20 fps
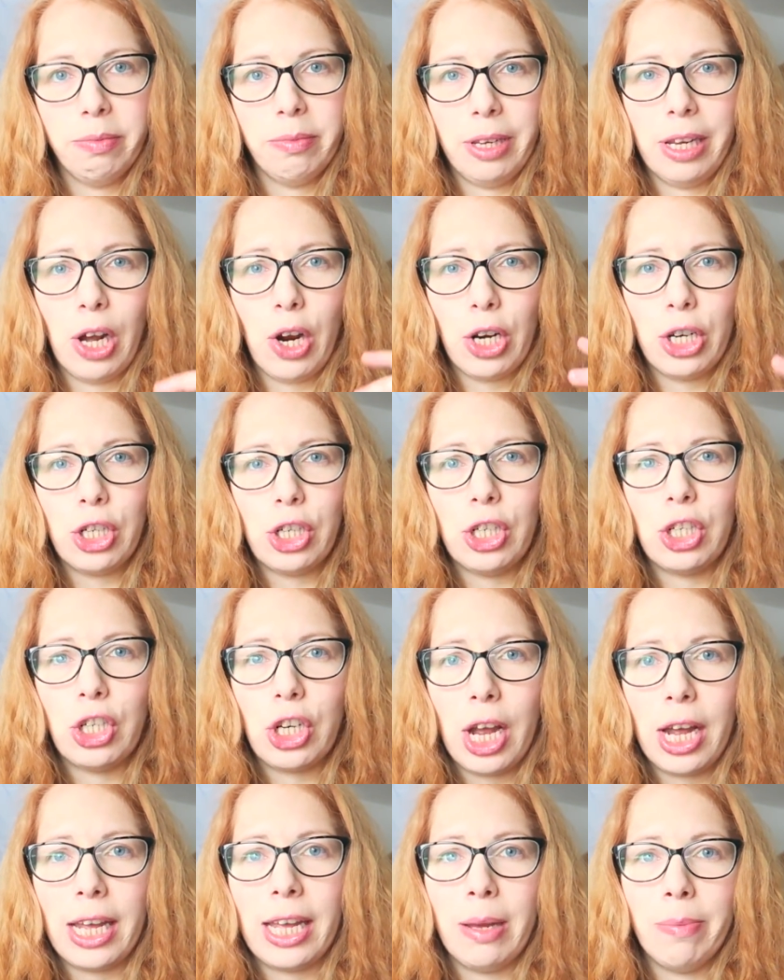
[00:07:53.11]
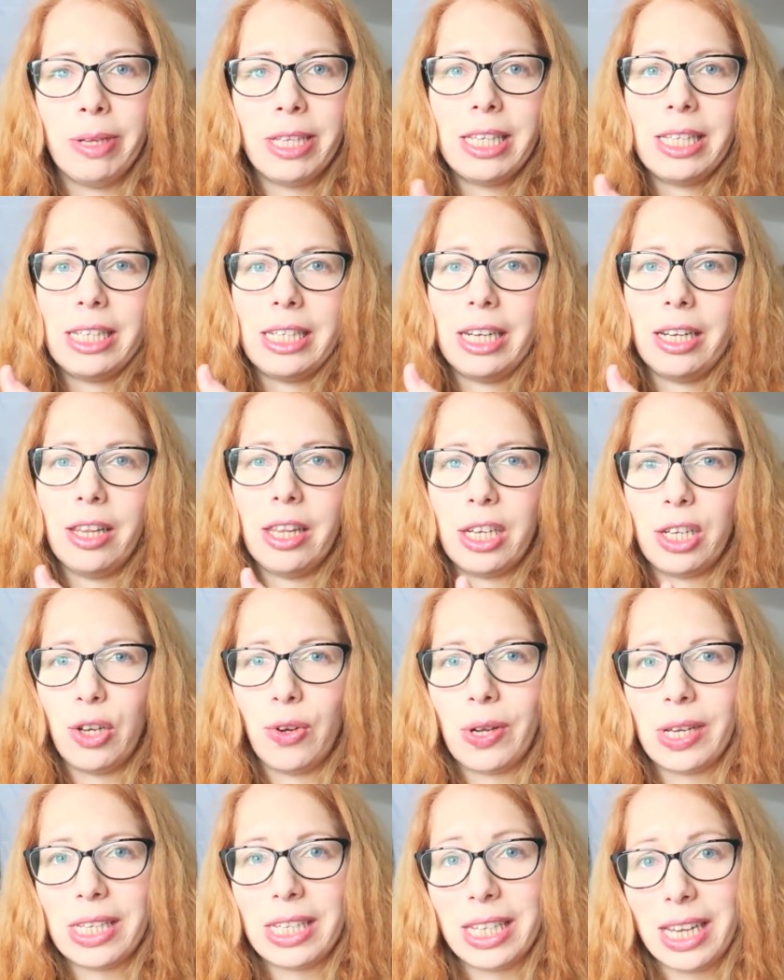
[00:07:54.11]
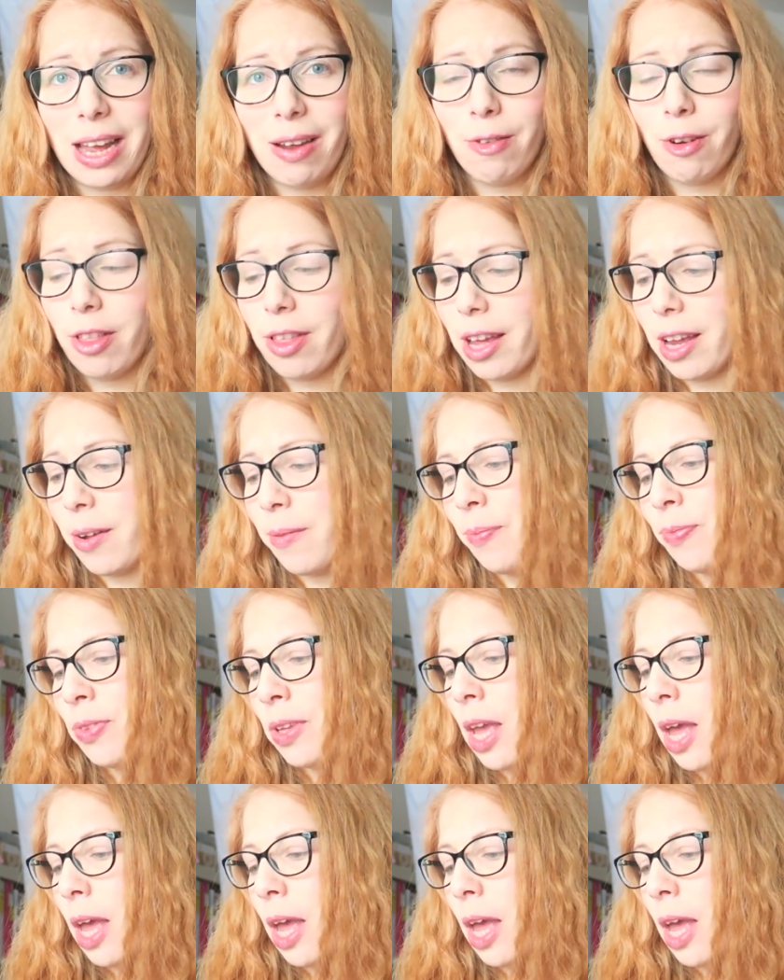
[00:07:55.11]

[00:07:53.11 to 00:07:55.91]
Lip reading: large and chunky, but still that you can see everything.